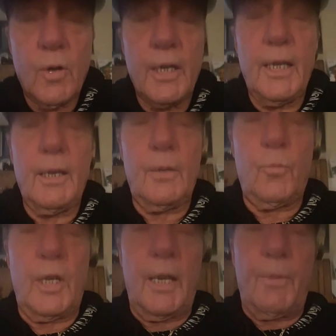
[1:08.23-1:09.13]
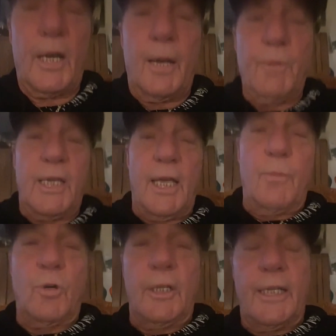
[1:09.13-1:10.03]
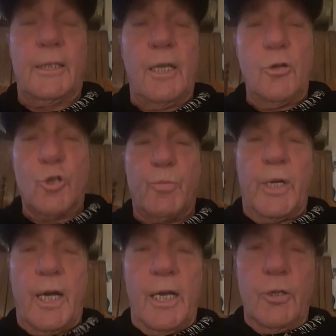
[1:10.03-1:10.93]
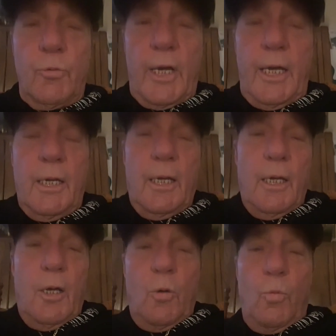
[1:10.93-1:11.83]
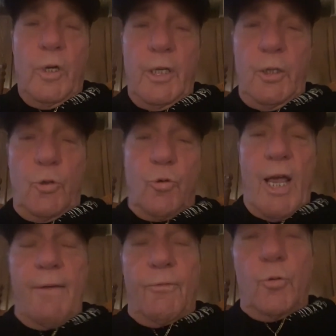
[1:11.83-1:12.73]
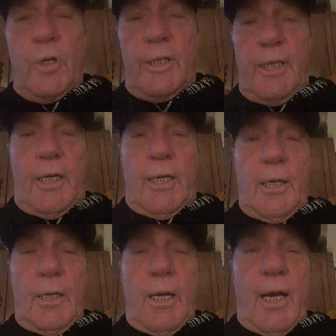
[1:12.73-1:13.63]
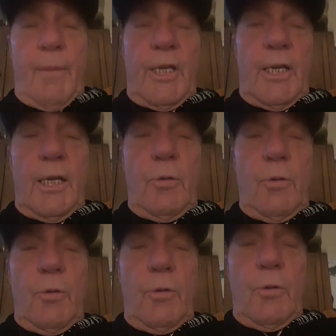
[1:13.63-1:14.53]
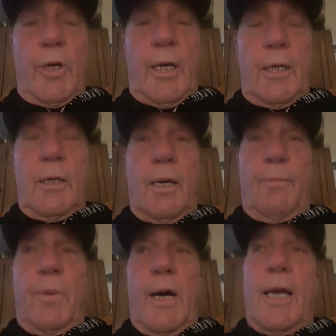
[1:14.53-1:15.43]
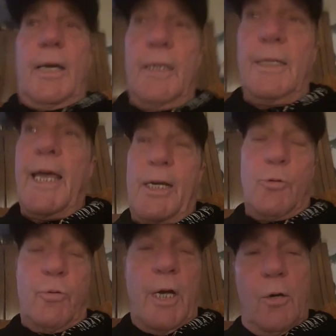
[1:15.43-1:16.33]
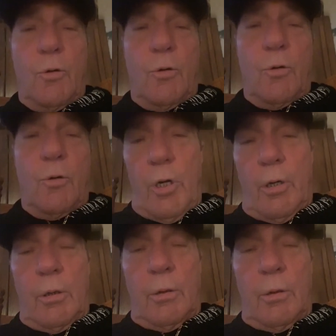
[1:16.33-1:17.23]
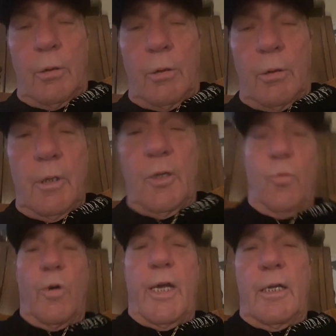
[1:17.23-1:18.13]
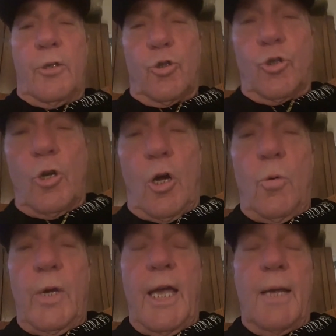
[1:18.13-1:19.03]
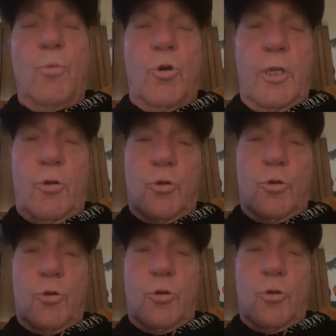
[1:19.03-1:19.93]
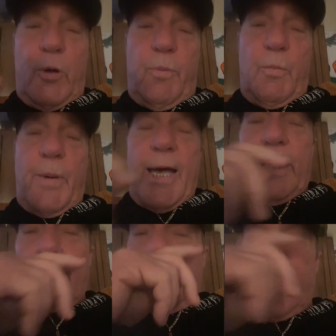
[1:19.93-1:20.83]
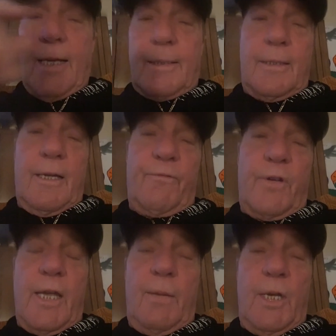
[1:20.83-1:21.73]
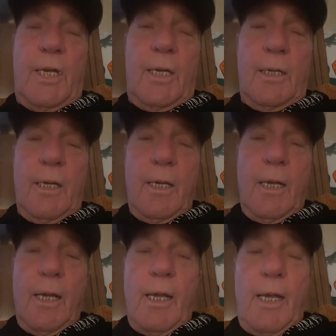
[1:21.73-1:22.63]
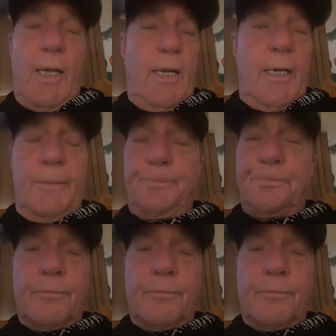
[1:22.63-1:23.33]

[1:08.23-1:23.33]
and he, we, him and I became really close. But Andre, when he'd travel with you, I mean, he would drink a bottle of that Crown Royal on the way to the show. He had more of those little purple bags that that stuff came in, and